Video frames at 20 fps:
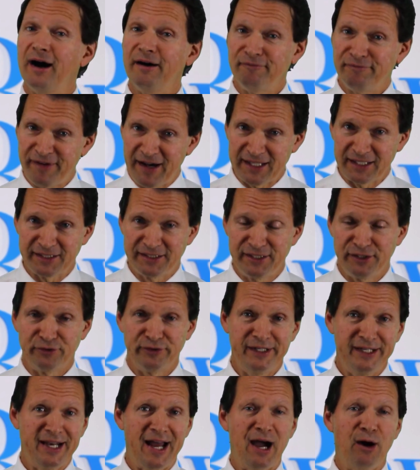
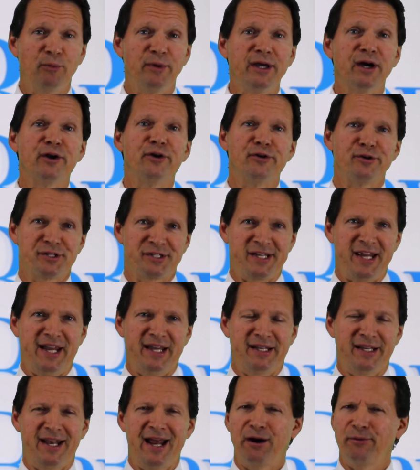volatility and how we
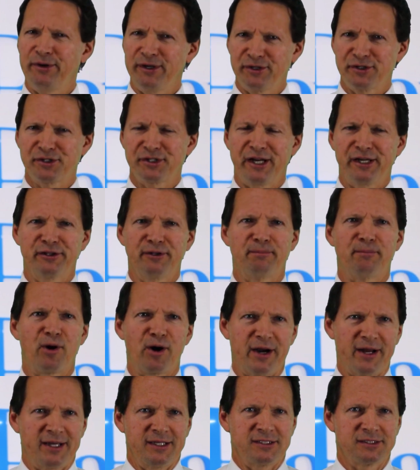understand it, how we understand the
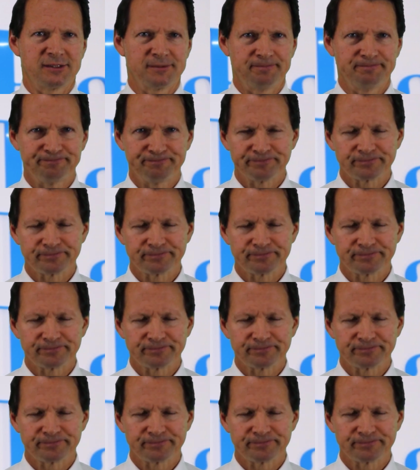markets.